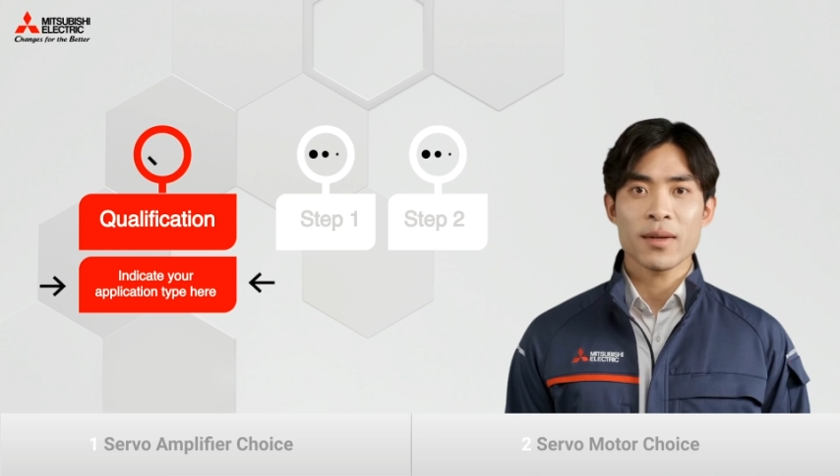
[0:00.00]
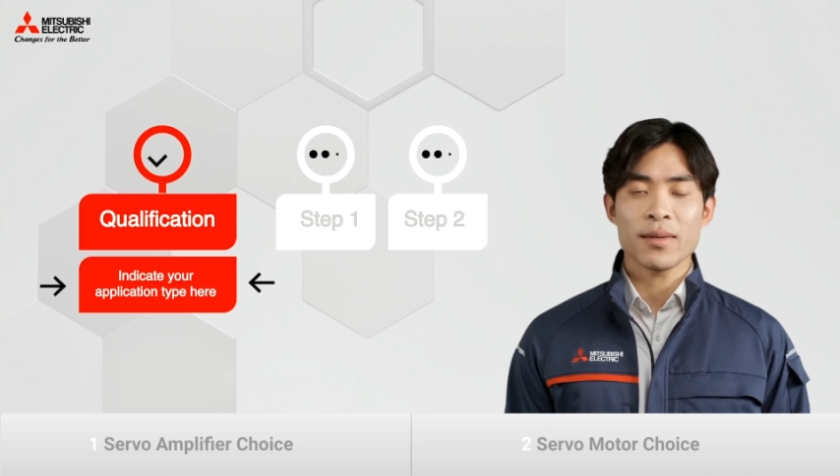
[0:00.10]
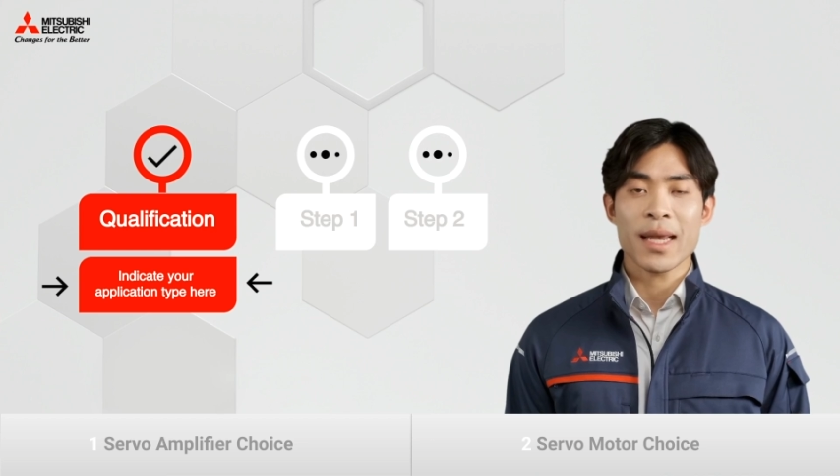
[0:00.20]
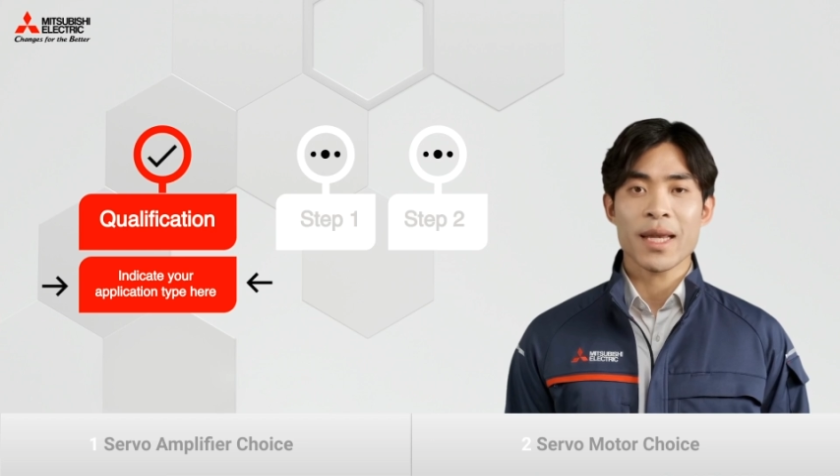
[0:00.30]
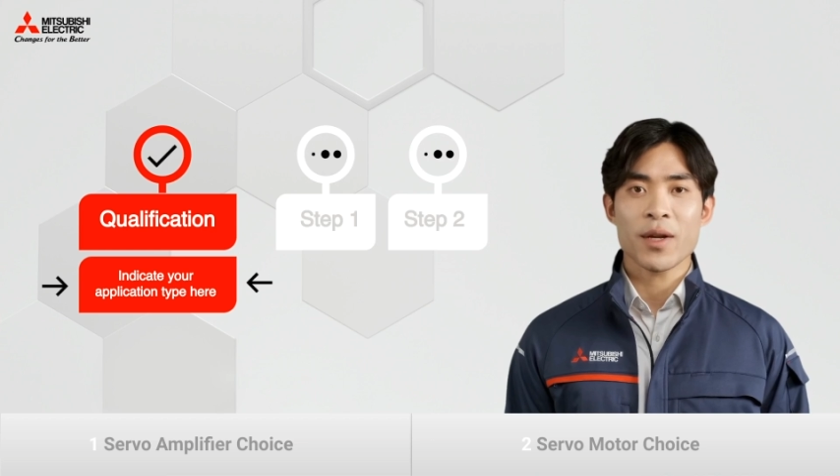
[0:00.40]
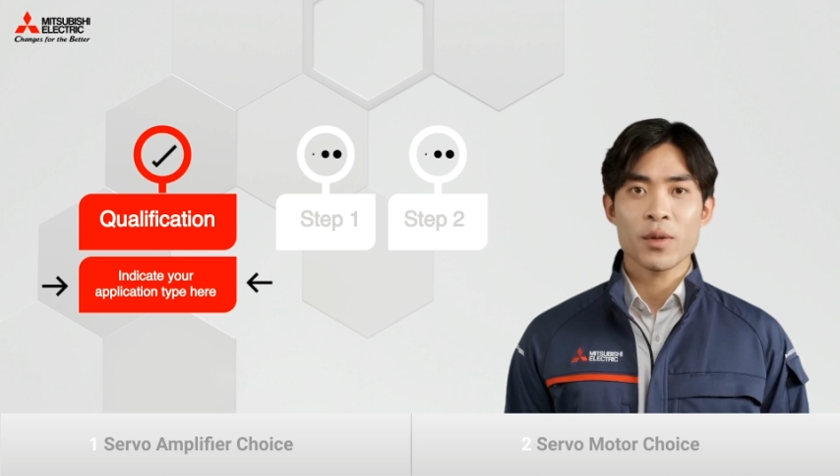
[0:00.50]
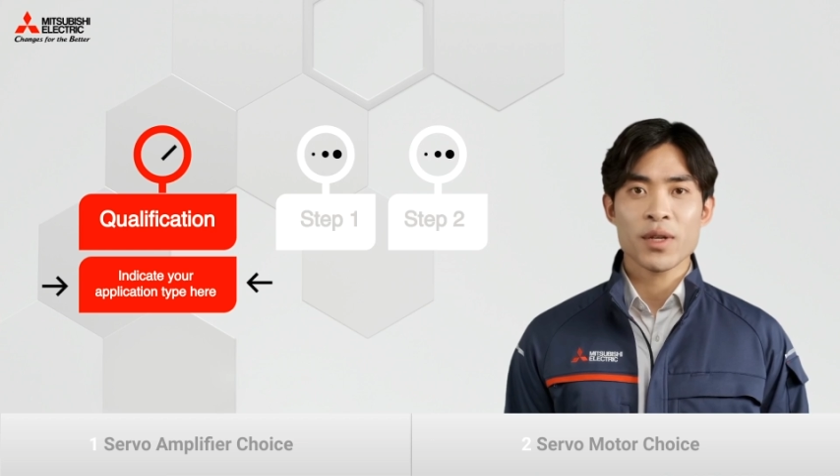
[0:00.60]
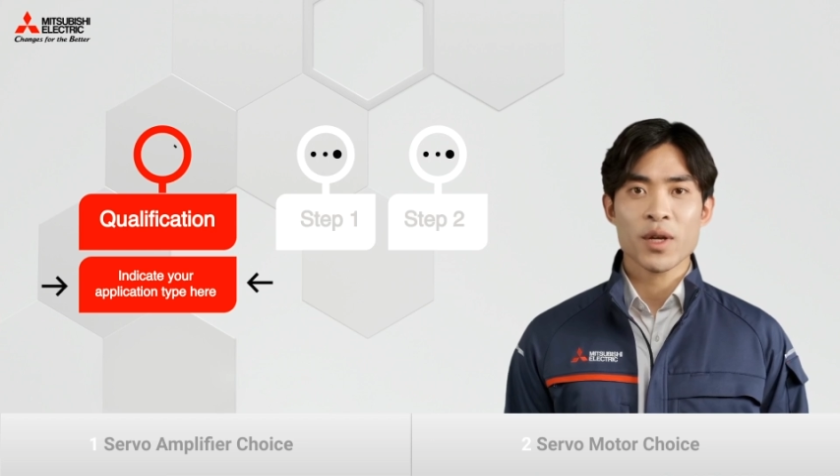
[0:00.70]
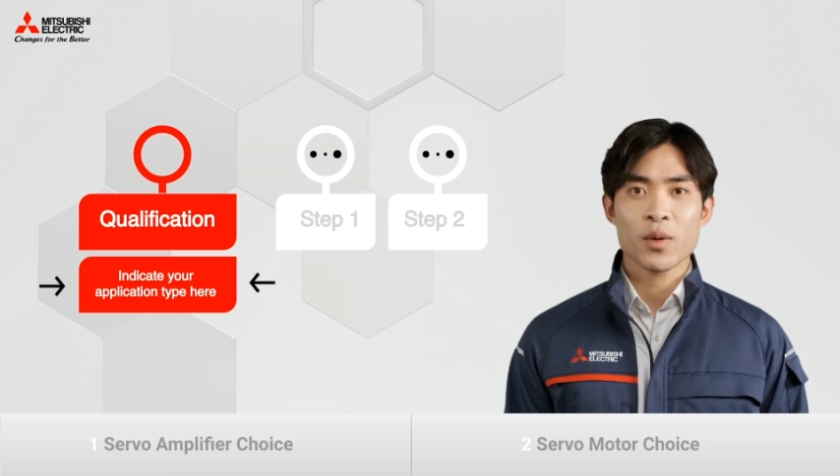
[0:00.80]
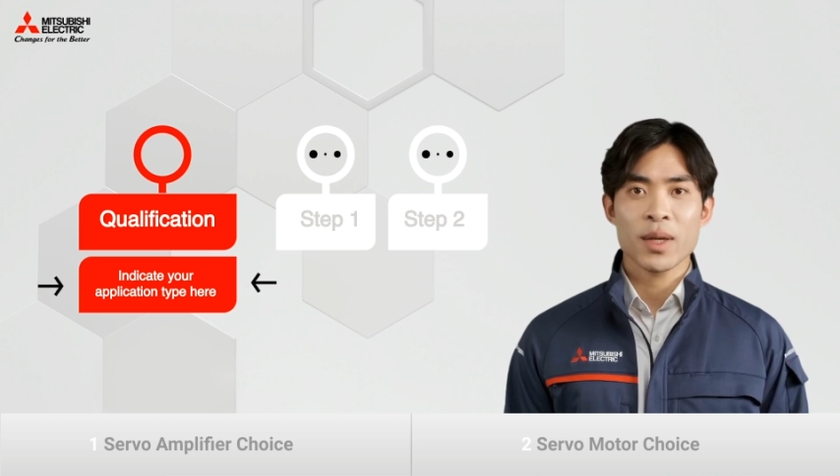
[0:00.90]
tailored
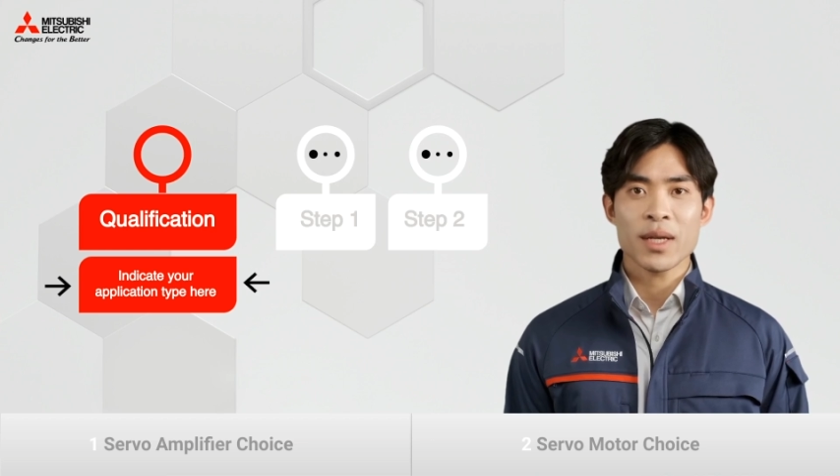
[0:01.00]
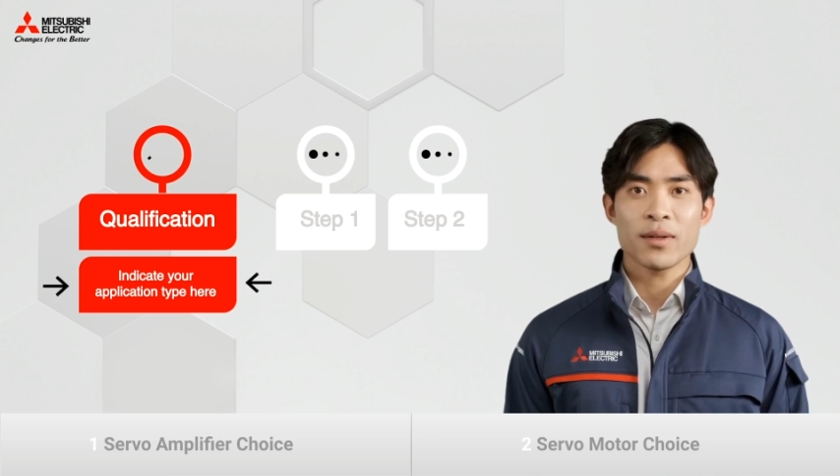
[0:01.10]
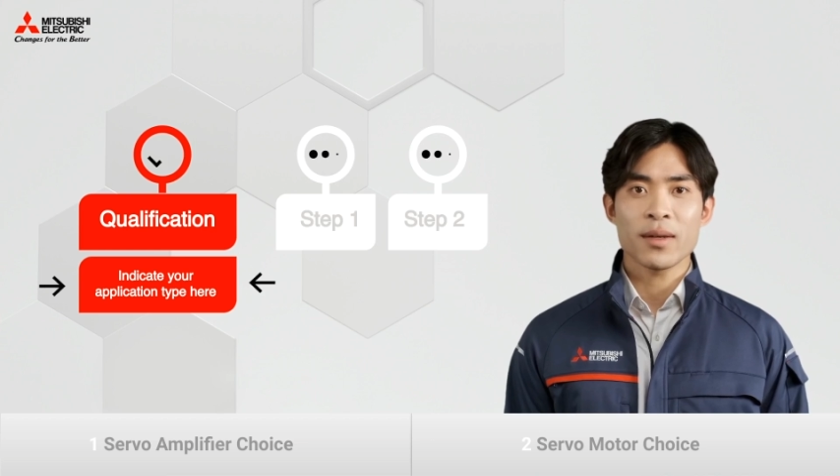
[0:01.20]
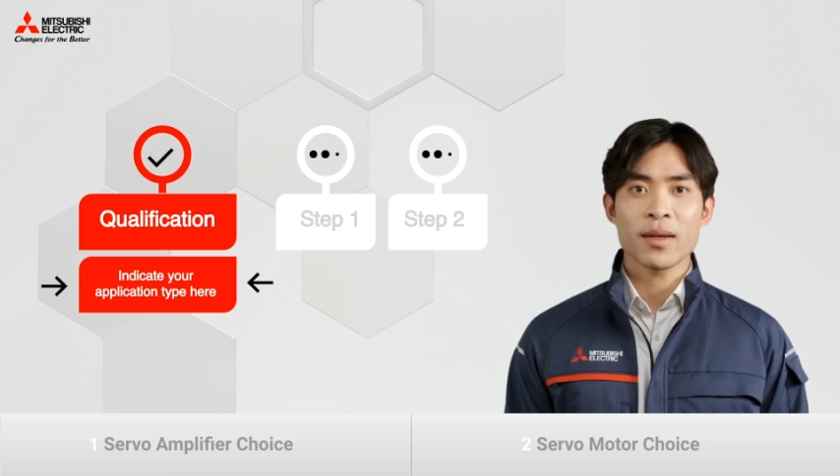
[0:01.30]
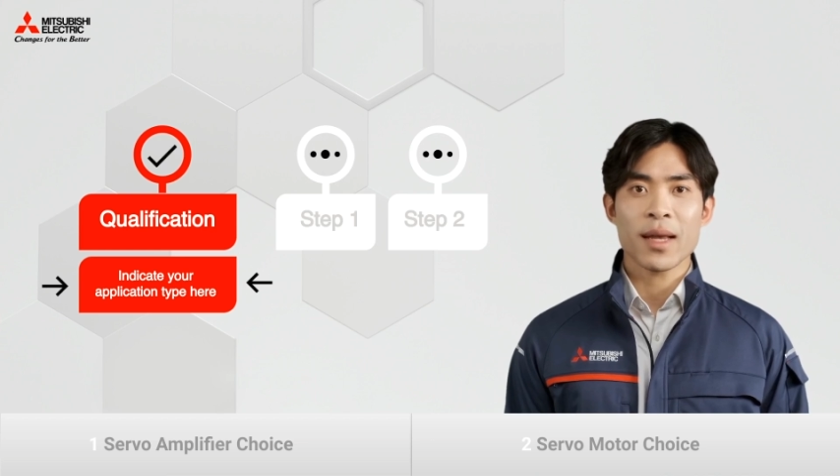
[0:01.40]
to your needs.